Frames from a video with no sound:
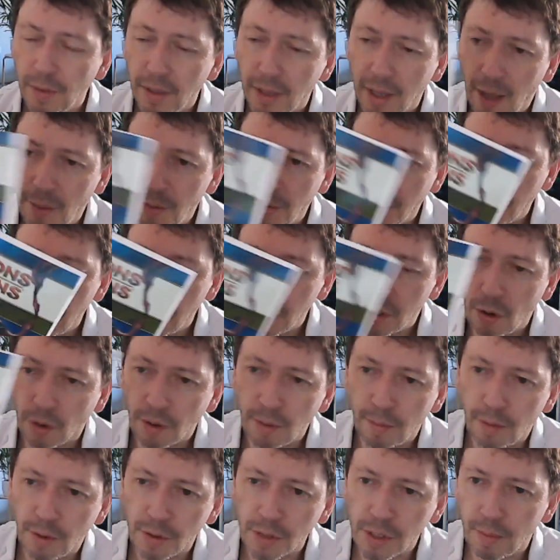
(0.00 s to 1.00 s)
And this has got the
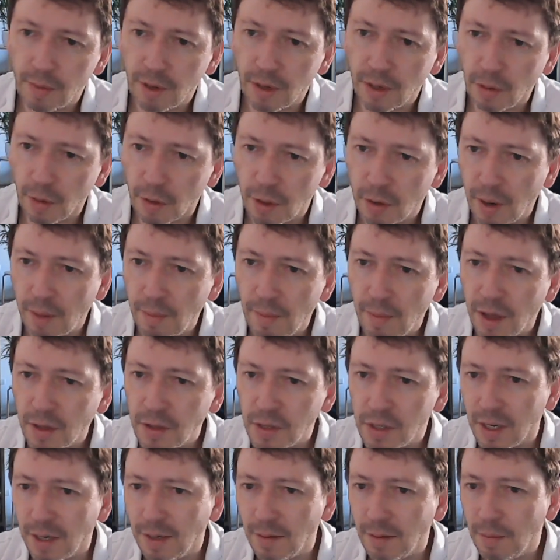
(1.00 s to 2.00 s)
Monster Manual 3
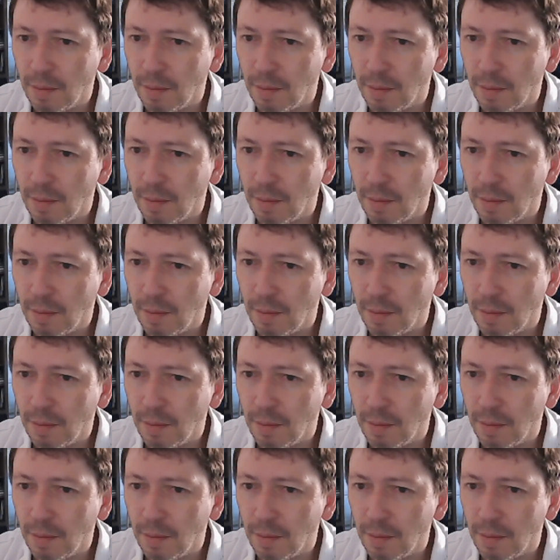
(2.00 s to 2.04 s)
maths in,